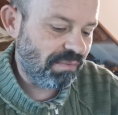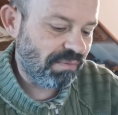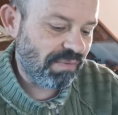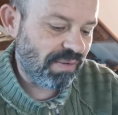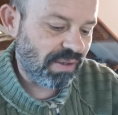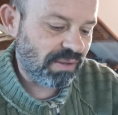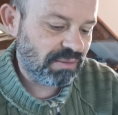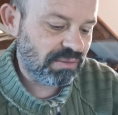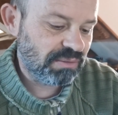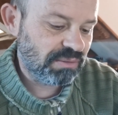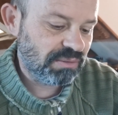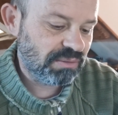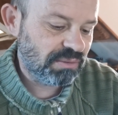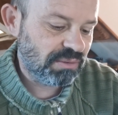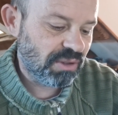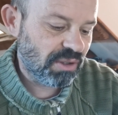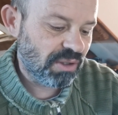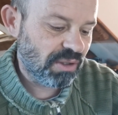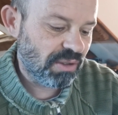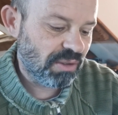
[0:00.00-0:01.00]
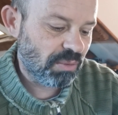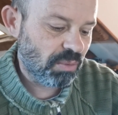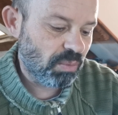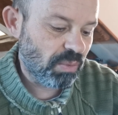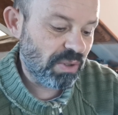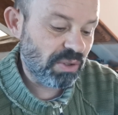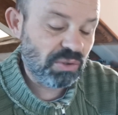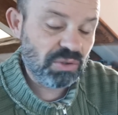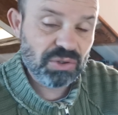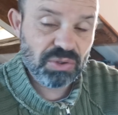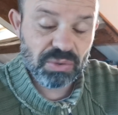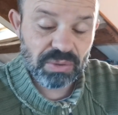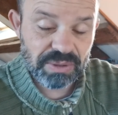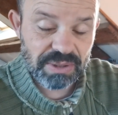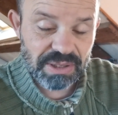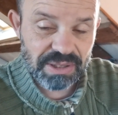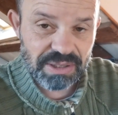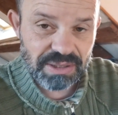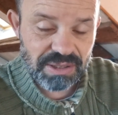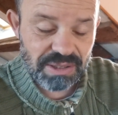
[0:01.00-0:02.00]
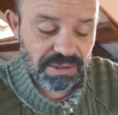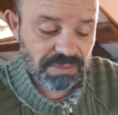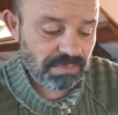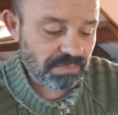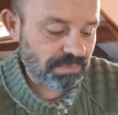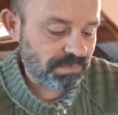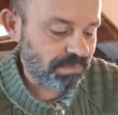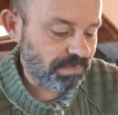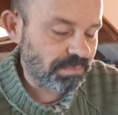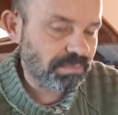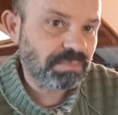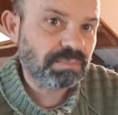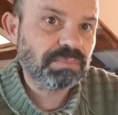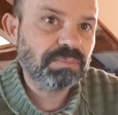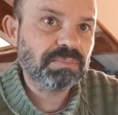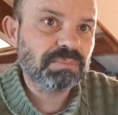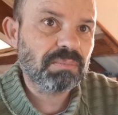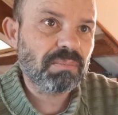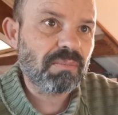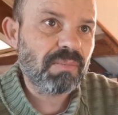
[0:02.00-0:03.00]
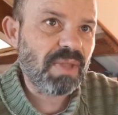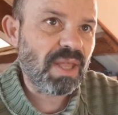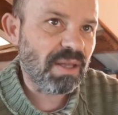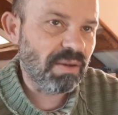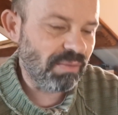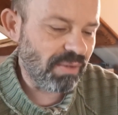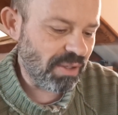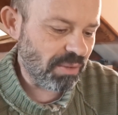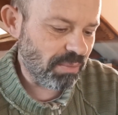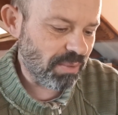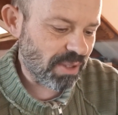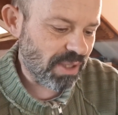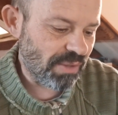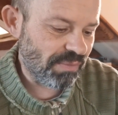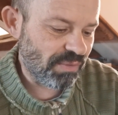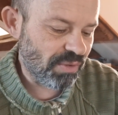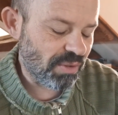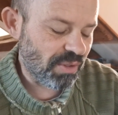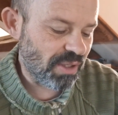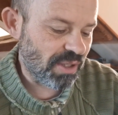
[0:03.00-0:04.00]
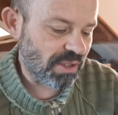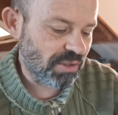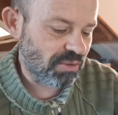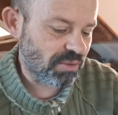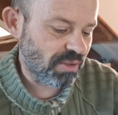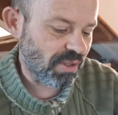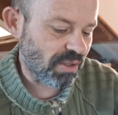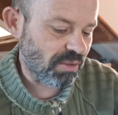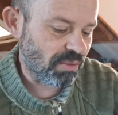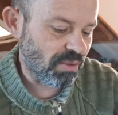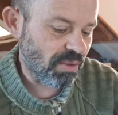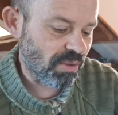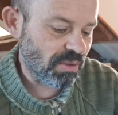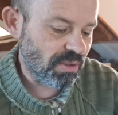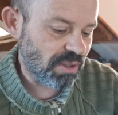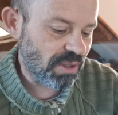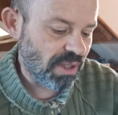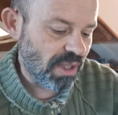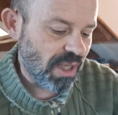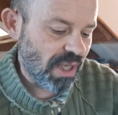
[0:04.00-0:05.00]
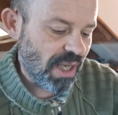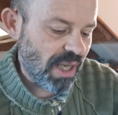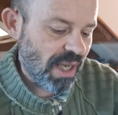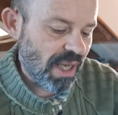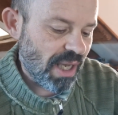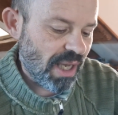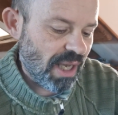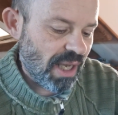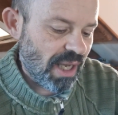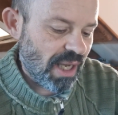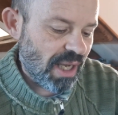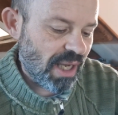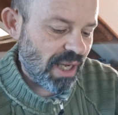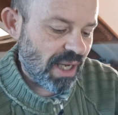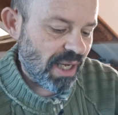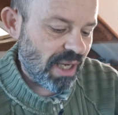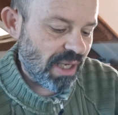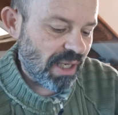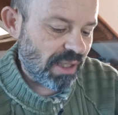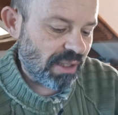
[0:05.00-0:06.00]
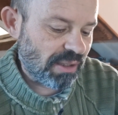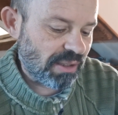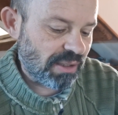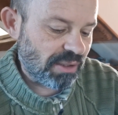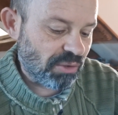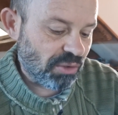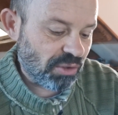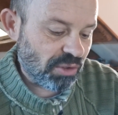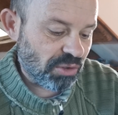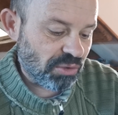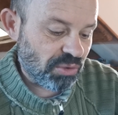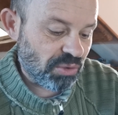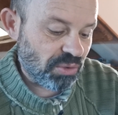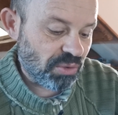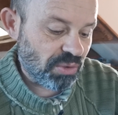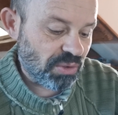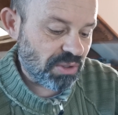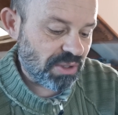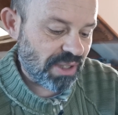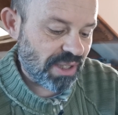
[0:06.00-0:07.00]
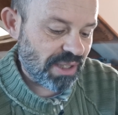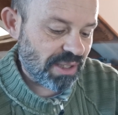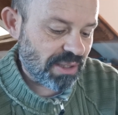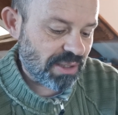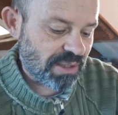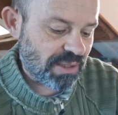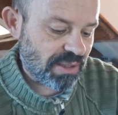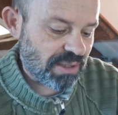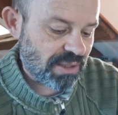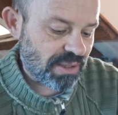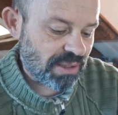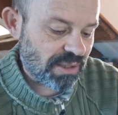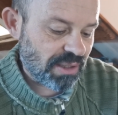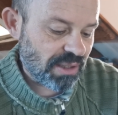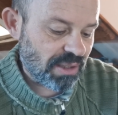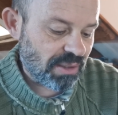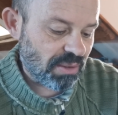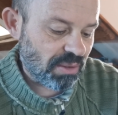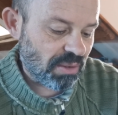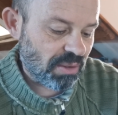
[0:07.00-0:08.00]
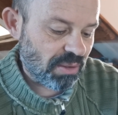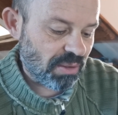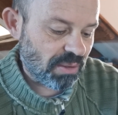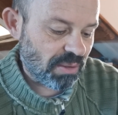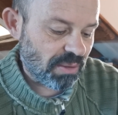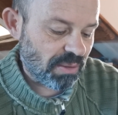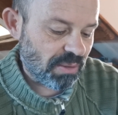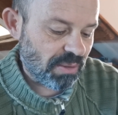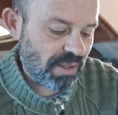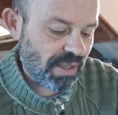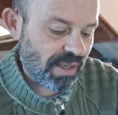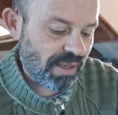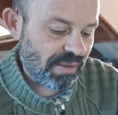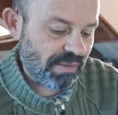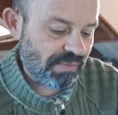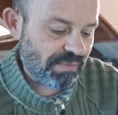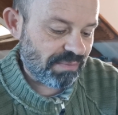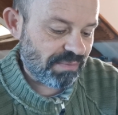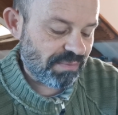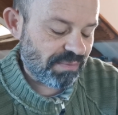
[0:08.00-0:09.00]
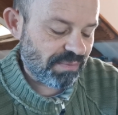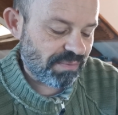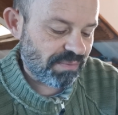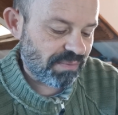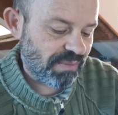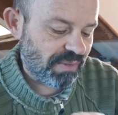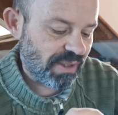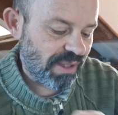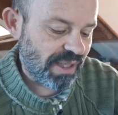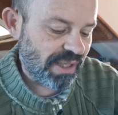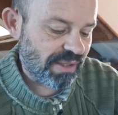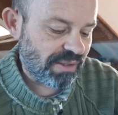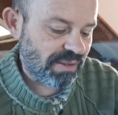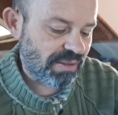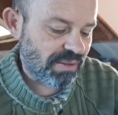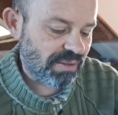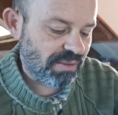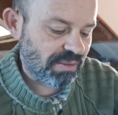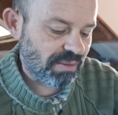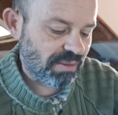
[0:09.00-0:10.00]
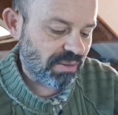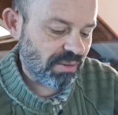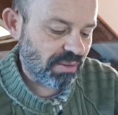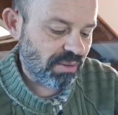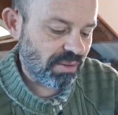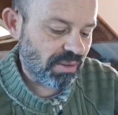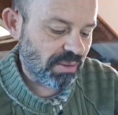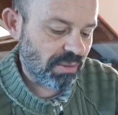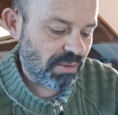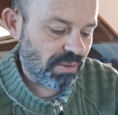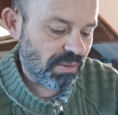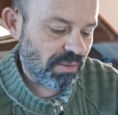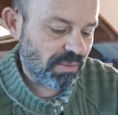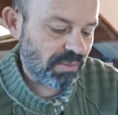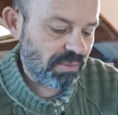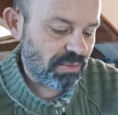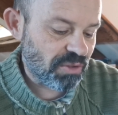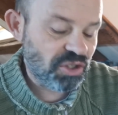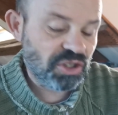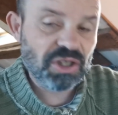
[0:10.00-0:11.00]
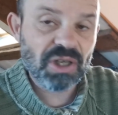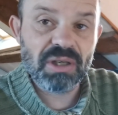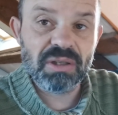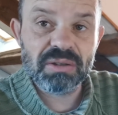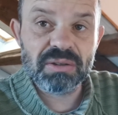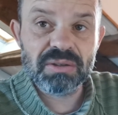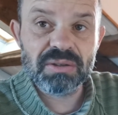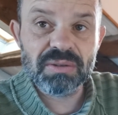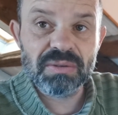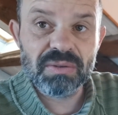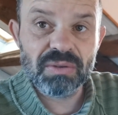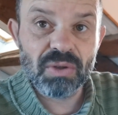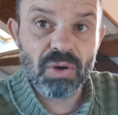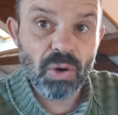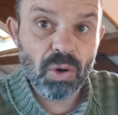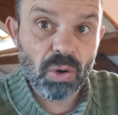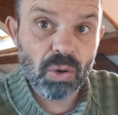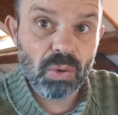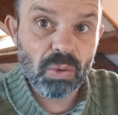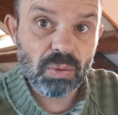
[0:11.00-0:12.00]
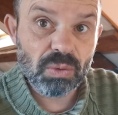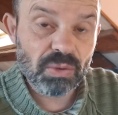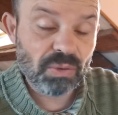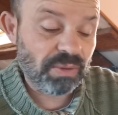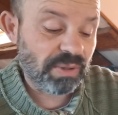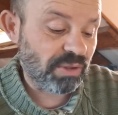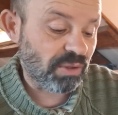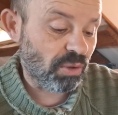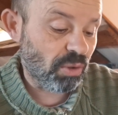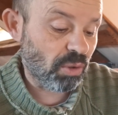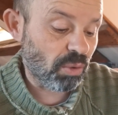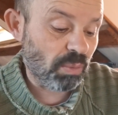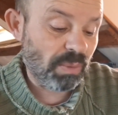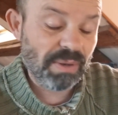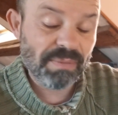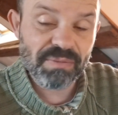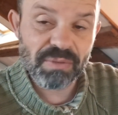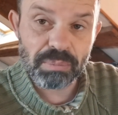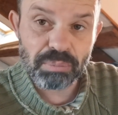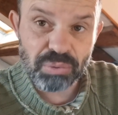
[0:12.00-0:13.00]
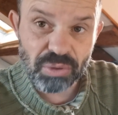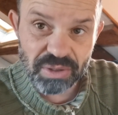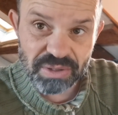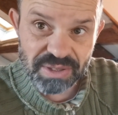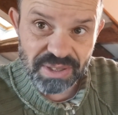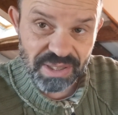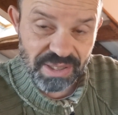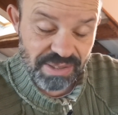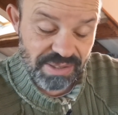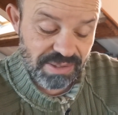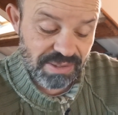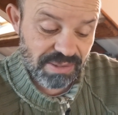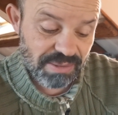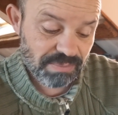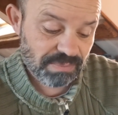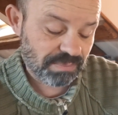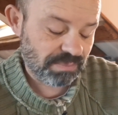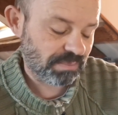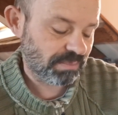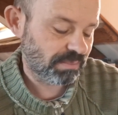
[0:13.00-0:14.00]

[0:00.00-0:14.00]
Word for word: I found uh, Windows utility but I will give you the link to download and in order to use that uh, I've let the shunt the whole during the whole way of the process